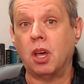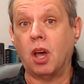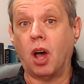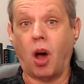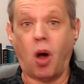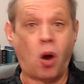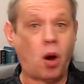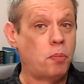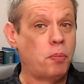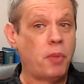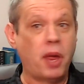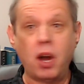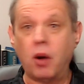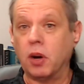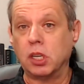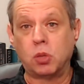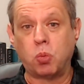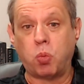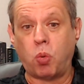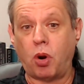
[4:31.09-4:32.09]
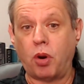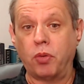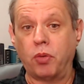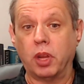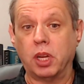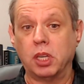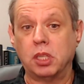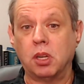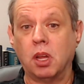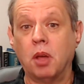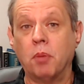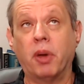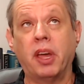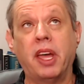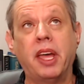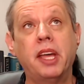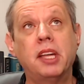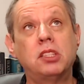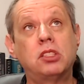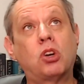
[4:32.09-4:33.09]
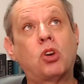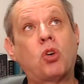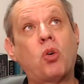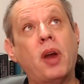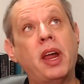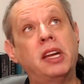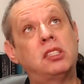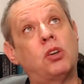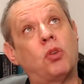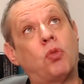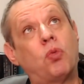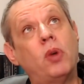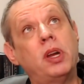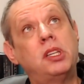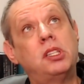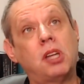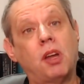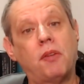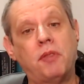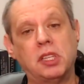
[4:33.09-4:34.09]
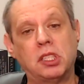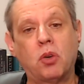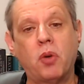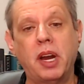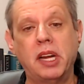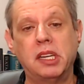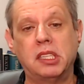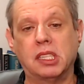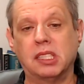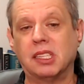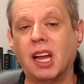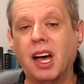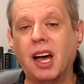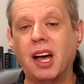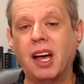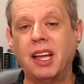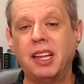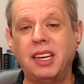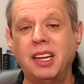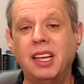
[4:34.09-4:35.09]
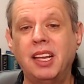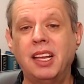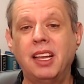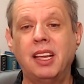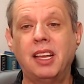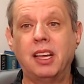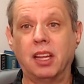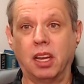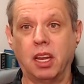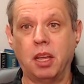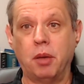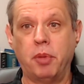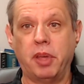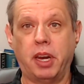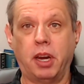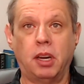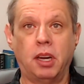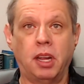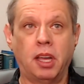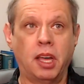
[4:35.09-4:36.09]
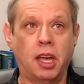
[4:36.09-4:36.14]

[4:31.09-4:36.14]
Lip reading: Our merit's worthless, but His grace, the riches of His grace, is unlimited.